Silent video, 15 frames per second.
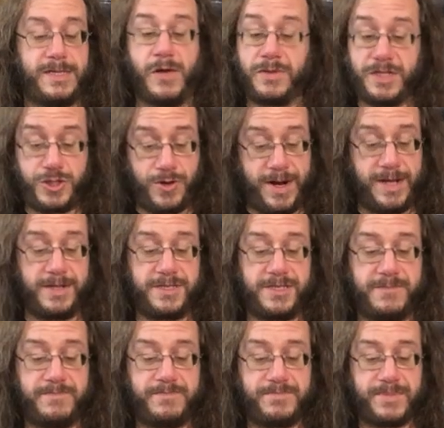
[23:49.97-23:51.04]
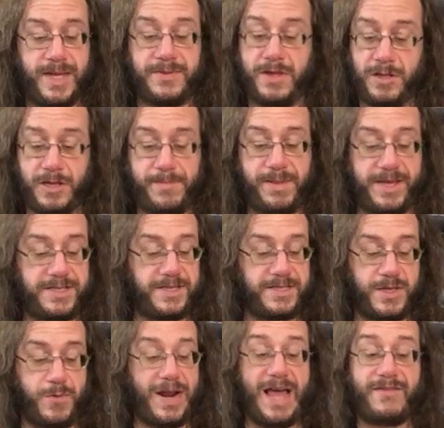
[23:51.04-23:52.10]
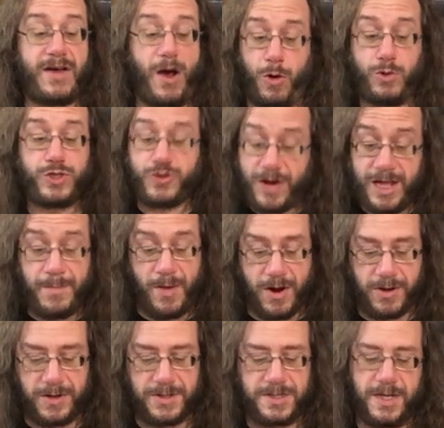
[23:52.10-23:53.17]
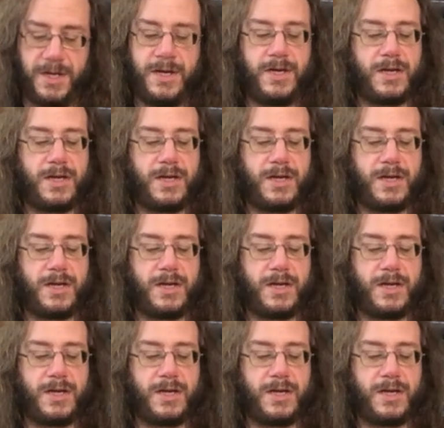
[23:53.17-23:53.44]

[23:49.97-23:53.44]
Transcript: The only trails, and the only places that would have old trail markers,